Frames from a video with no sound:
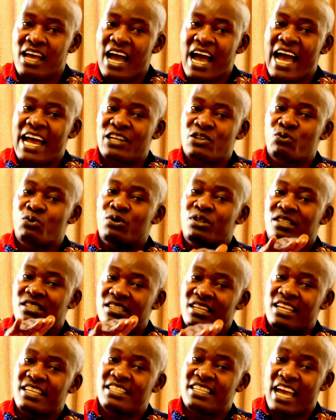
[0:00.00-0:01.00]
at what
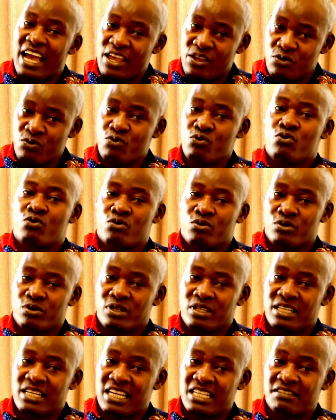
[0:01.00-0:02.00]
stage are you
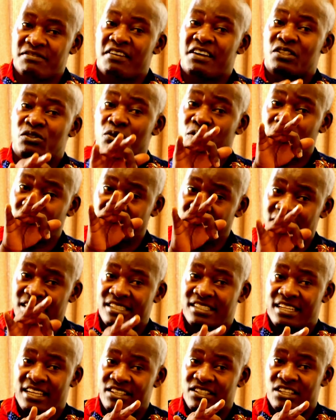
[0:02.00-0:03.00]
in as far as those three
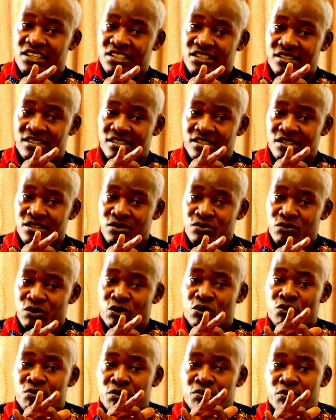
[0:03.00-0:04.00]
stages to
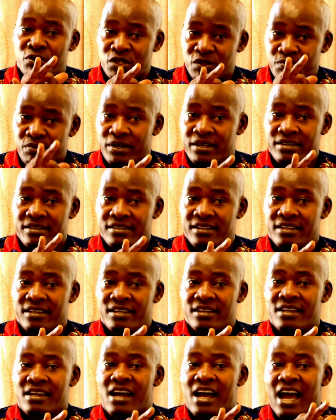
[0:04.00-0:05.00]
economic prosperity
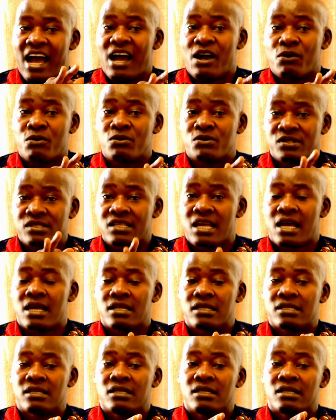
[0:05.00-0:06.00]
are
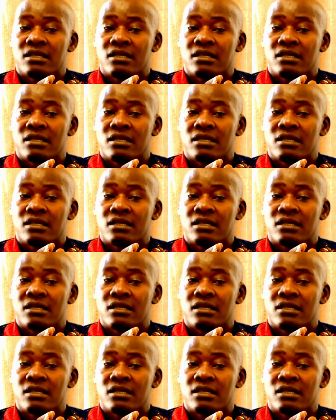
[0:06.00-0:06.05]
concerned.